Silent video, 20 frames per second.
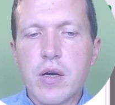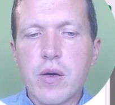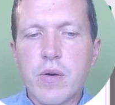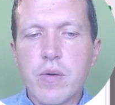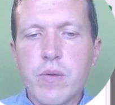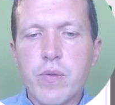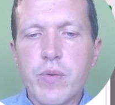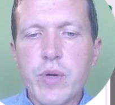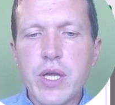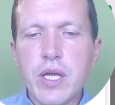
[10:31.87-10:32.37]

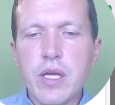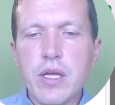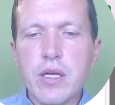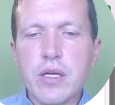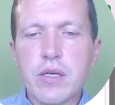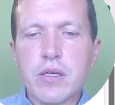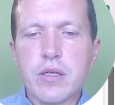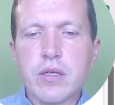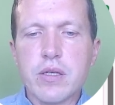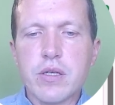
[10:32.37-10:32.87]

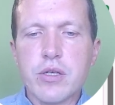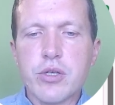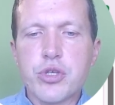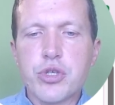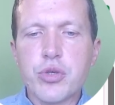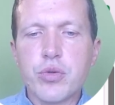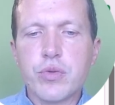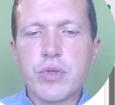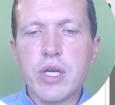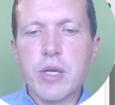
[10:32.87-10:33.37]
we
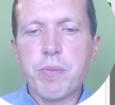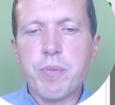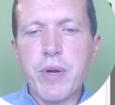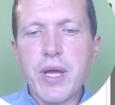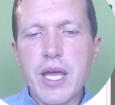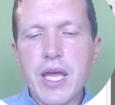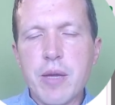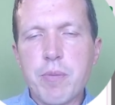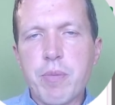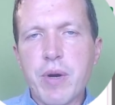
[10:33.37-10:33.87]
should
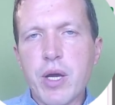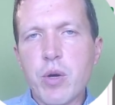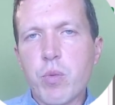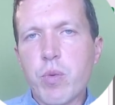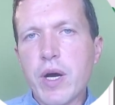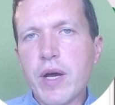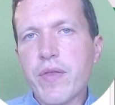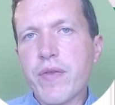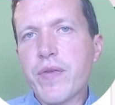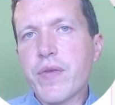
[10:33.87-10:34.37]
repay by
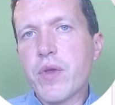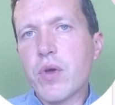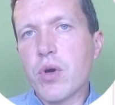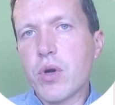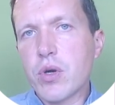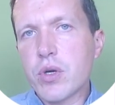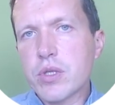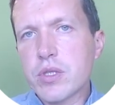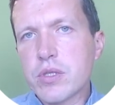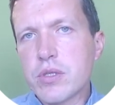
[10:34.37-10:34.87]

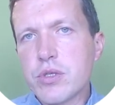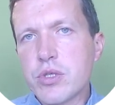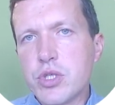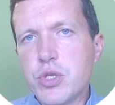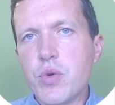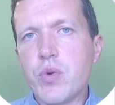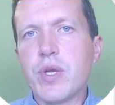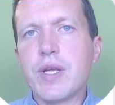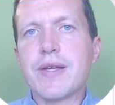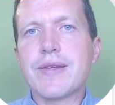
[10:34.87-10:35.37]
1/3
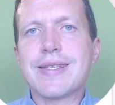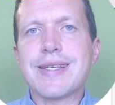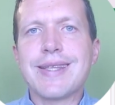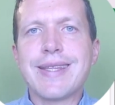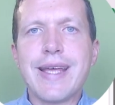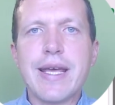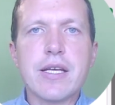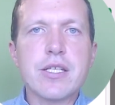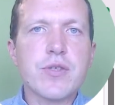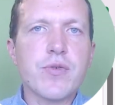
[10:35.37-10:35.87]
during the
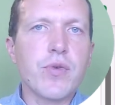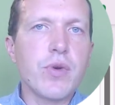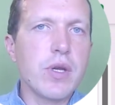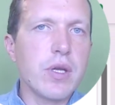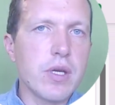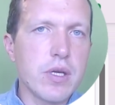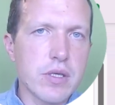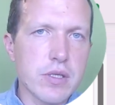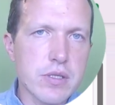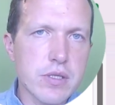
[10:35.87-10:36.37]
next 3
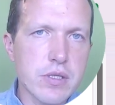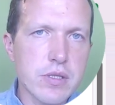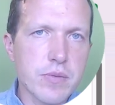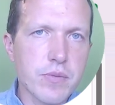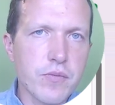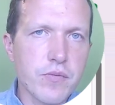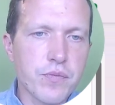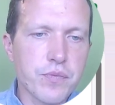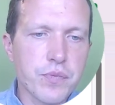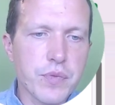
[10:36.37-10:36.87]
years.
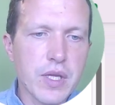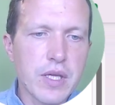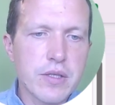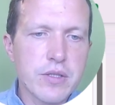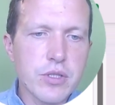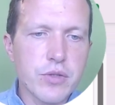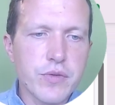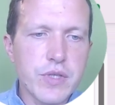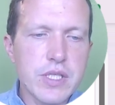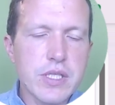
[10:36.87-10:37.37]

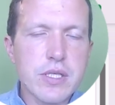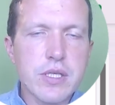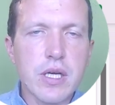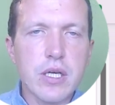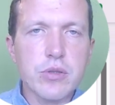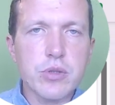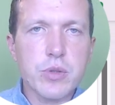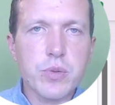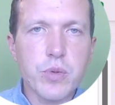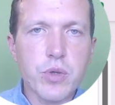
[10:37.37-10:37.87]
So this is
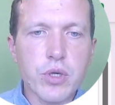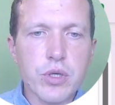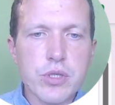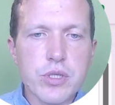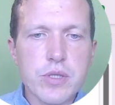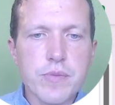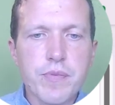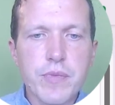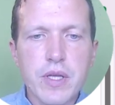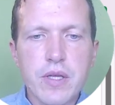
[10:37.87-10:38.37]
how it
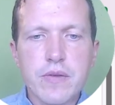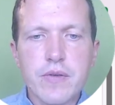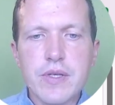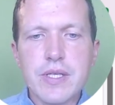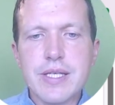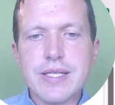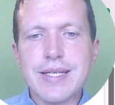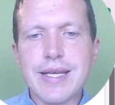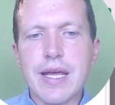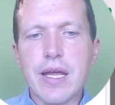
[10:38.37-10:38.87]
works. This
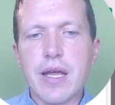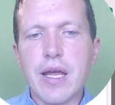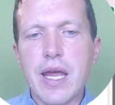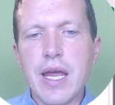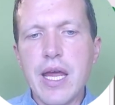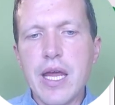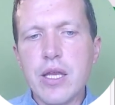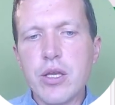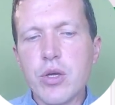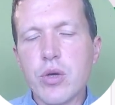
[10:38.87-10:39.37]
is
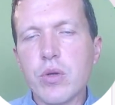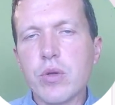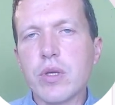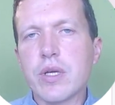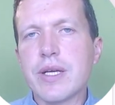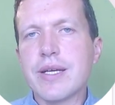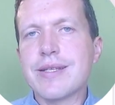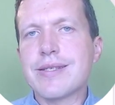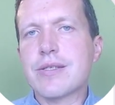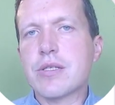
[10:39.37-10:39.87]
annual
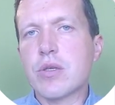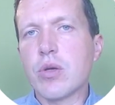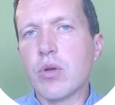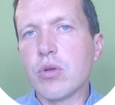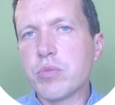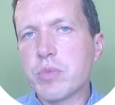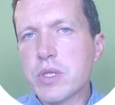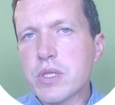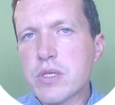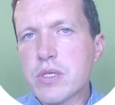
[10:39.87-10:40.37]

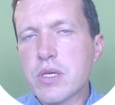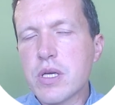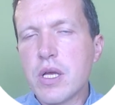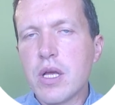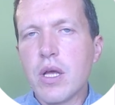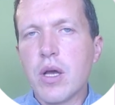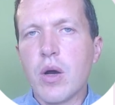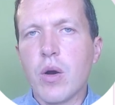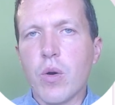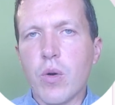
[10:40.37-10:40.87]
installments
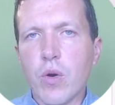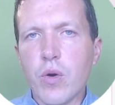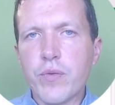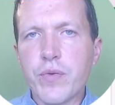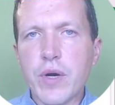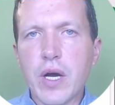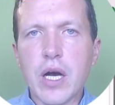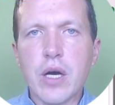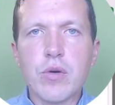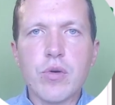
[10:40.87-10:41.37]
of
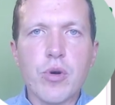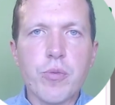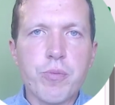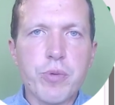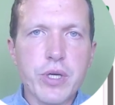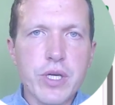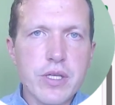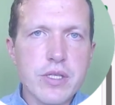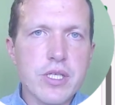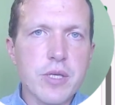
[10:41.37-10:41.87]
our
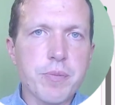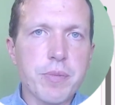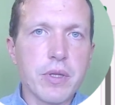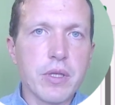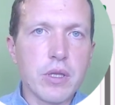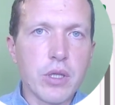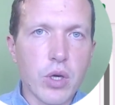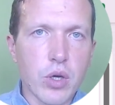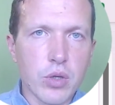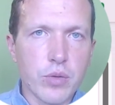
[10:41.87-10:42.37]

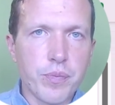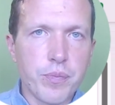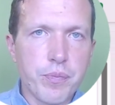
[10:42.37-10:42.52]
principal loan.